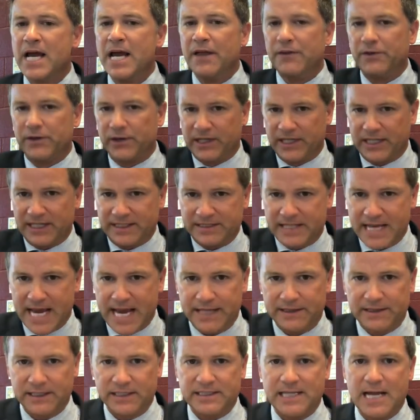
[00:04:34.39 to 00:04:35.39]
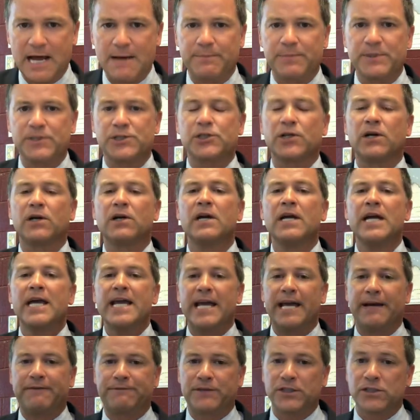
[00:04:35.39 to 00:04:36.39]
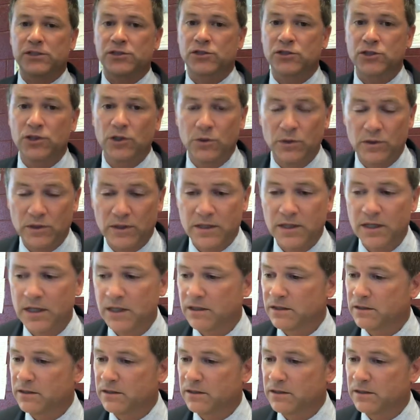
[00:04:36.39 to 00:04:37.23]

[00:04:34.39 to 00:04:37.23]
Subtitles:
They're going to take the temperature. If the student